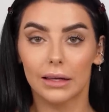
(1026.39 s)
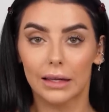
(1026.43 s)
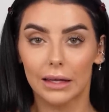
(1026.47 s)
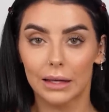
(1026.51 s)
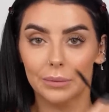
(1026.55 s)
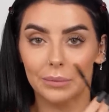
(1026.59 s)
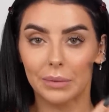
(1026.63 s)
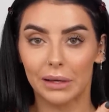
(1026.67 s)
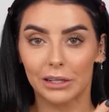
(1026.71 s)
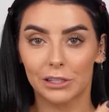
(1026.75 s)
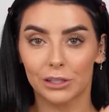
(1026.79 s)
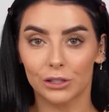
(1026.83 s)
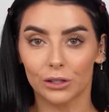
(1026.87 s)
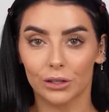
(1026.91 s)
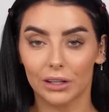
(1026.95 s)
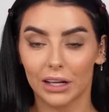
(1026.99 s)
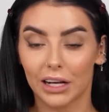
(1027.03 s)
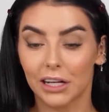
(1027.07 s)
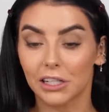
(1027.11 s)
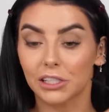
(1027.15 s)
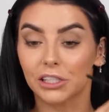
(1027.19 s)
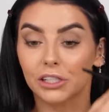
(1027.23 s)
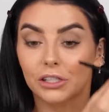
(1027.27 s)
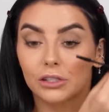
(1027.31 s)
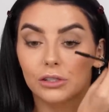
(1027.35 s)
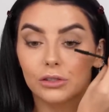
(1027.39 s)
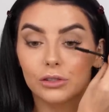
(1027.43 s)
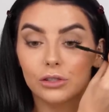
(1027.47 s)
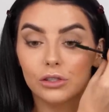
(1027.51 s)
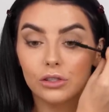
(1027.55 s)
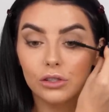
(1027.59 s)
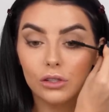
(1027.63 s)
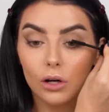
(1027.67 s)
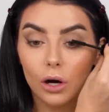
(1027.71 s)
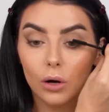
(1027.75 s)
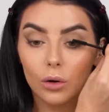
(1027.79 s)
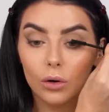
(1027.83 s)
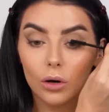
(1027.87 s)
It makes your lashes look
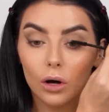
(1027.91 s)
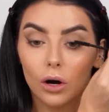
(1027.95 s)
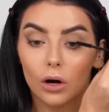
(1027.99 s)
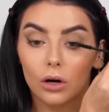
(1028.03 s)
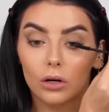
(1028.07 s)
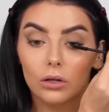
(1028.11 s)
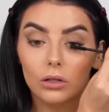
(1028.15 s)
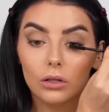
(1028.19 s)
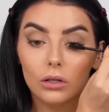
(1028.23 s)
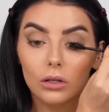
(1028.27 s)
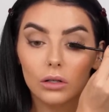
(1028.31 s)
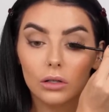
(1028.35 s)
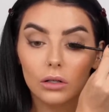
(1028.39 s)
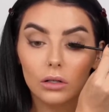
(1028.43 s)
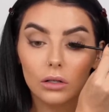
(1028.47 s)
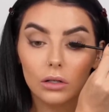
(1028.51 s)
so long.